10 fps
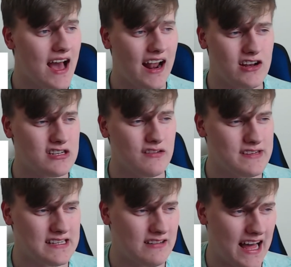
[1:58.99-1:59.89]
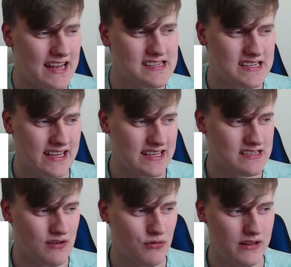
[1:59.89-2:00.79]
And I just love his little hands, like his
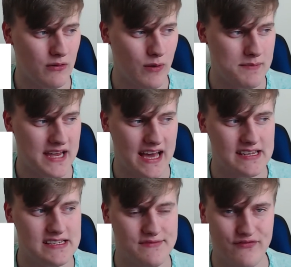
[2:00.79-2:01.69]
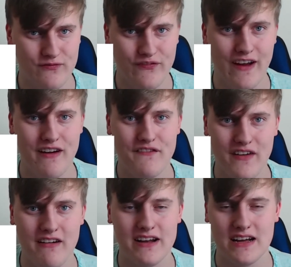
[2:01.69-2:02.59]
cool little webbed hands.
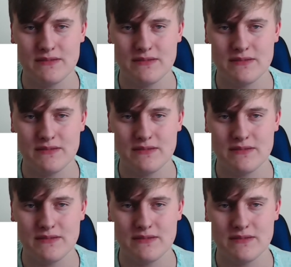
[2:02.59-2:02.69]
Very nice